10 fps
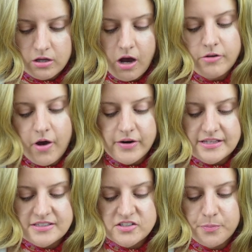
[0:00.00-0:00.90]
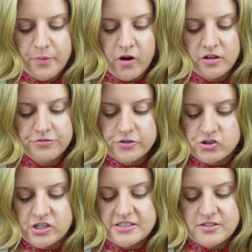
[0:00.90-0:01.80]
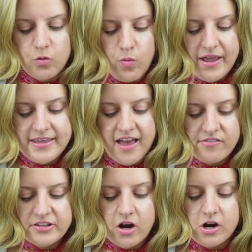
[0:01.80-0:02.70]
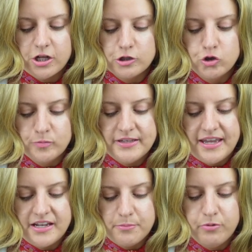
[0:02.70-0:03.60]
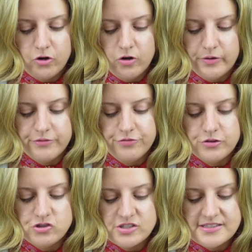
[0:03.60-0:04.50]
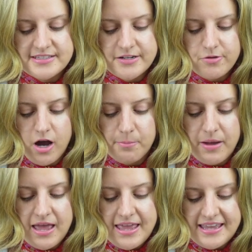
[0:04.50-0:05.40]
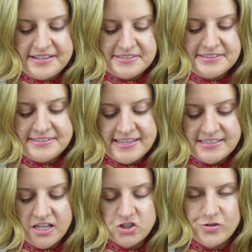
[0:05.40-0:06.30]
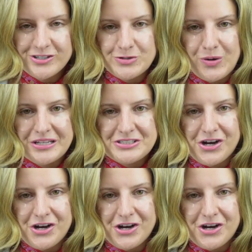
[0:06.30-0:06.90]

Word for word: Oh no, it is. It's their Pearl Infusion. It's their White Caviar Illuminating Pearl Infusion Serum. It's six hundred twenty